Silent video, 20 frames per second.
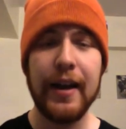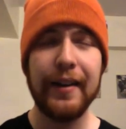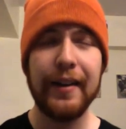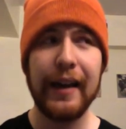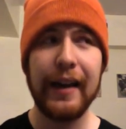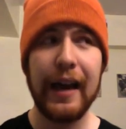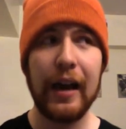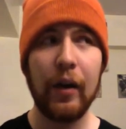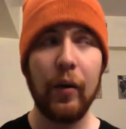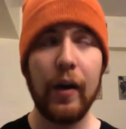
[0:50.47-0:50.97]

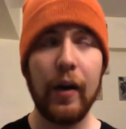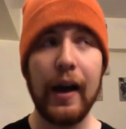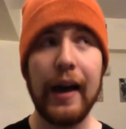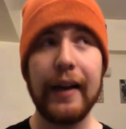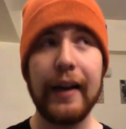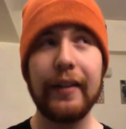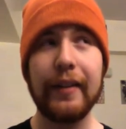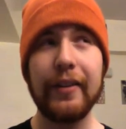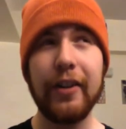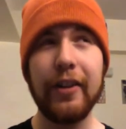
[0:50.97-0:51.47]
Now,
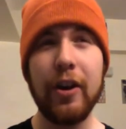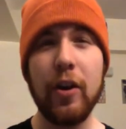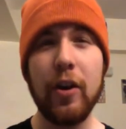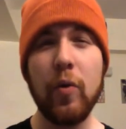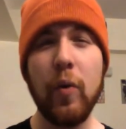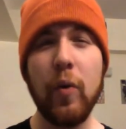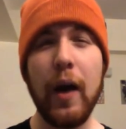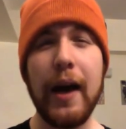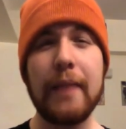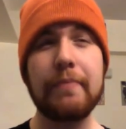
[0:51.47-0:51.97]
I
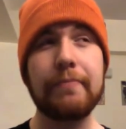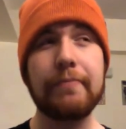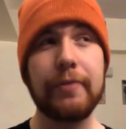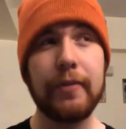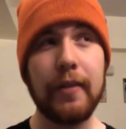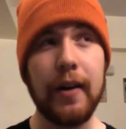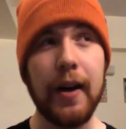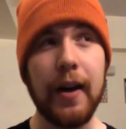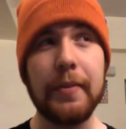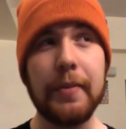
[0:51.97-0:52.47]
know I
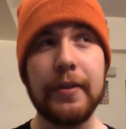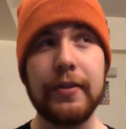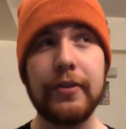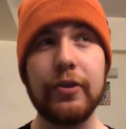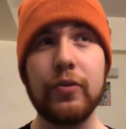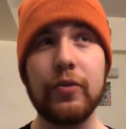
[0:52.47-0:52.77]
promised